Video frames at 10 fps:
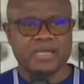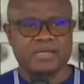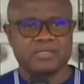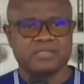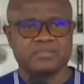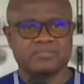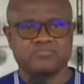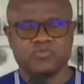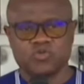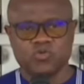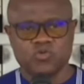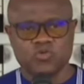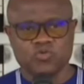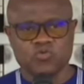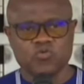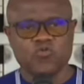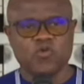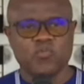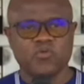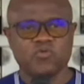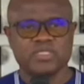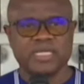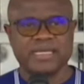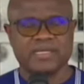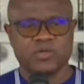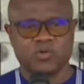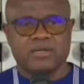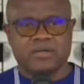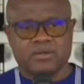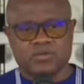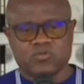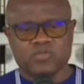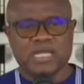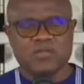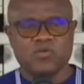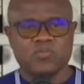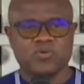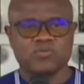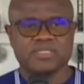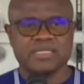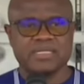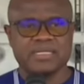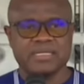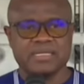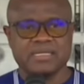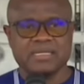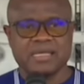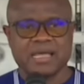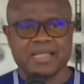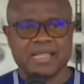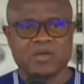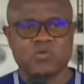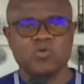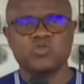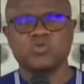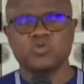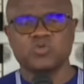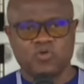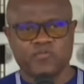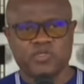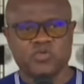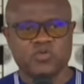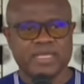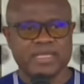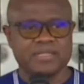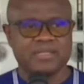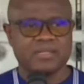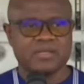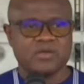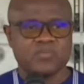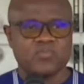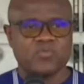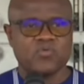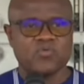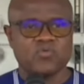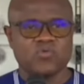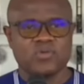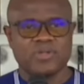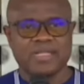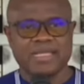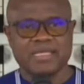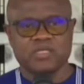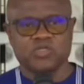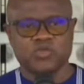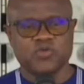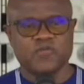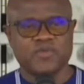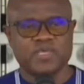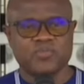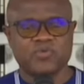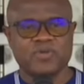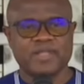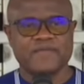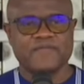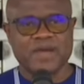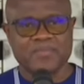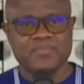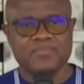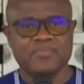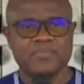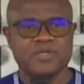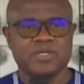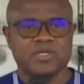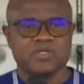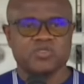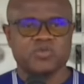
In this new, restructured project, we are going to build training centers for young girls, for women. This will enable them to be better equipped so that,